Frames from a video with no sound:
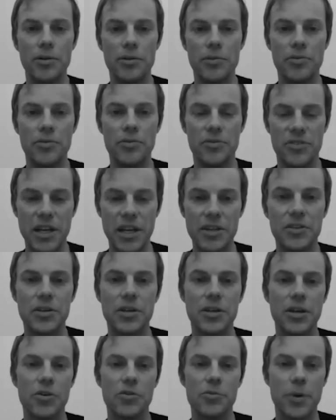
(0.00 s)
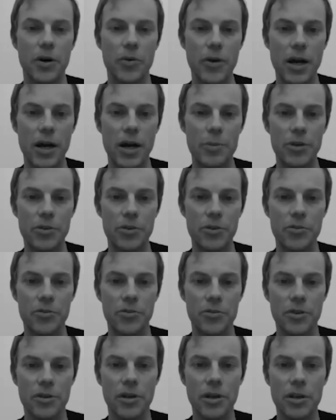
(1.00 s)
setting those
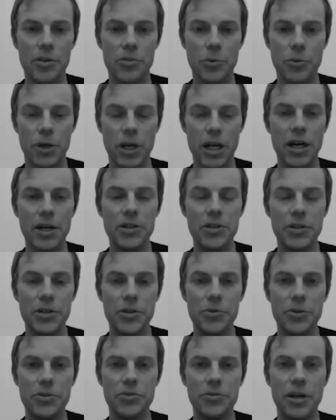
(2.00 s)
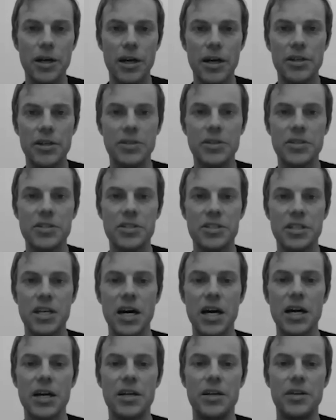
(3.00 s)
parameters. So what I do is that I
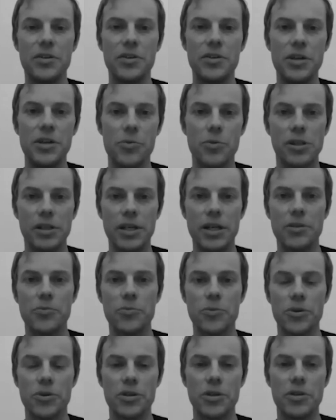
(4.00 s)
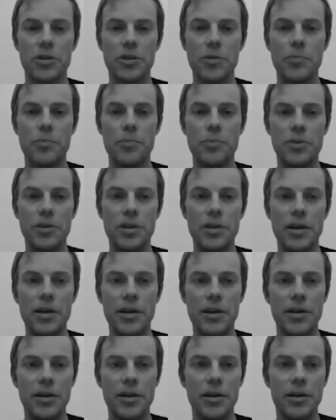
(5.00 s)
design the neural network,
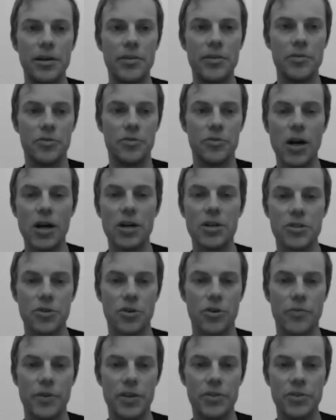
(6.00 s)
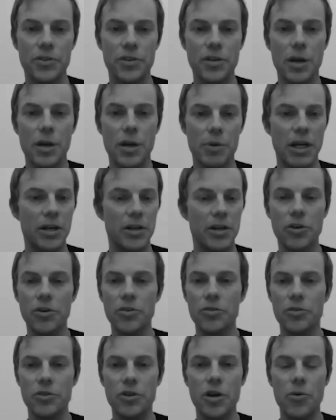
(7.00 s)
the structure of it, but I
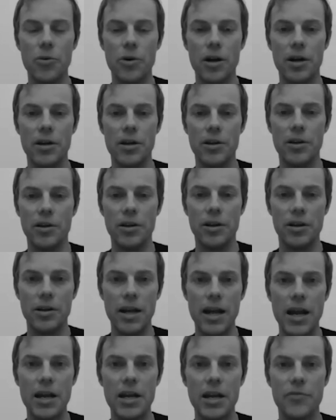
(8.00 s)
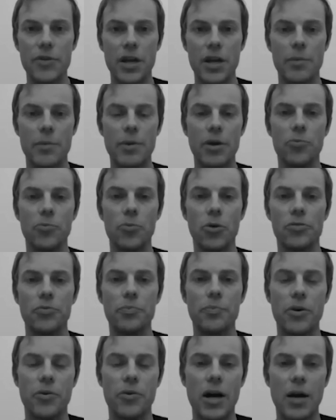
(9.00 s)
don't know anything about
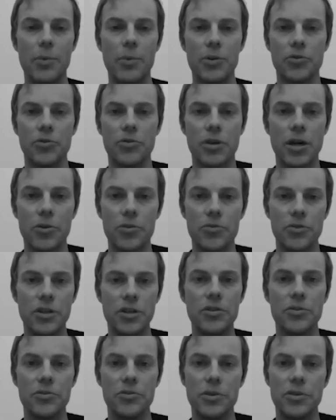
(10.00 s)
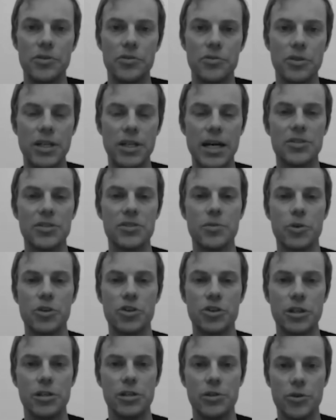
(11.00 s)
what parameter goes into it. So that's the
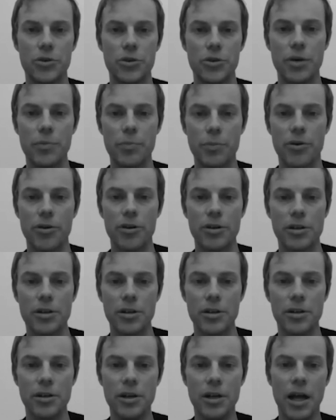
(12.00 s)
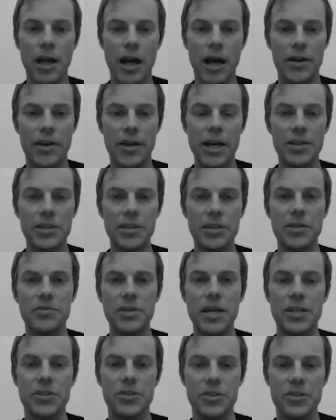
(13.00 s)
machine learning part. And that is
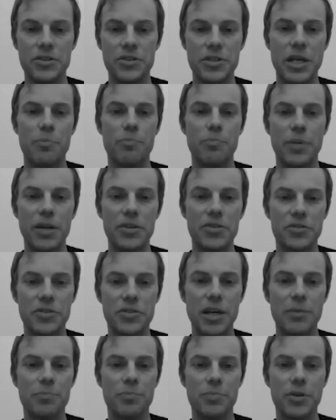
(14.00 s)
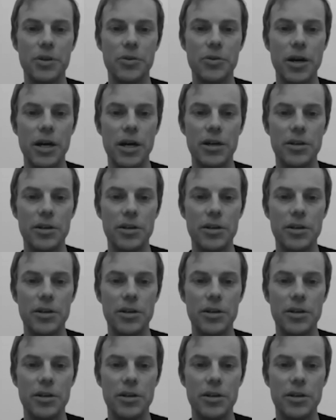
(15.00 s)
actually step by step. You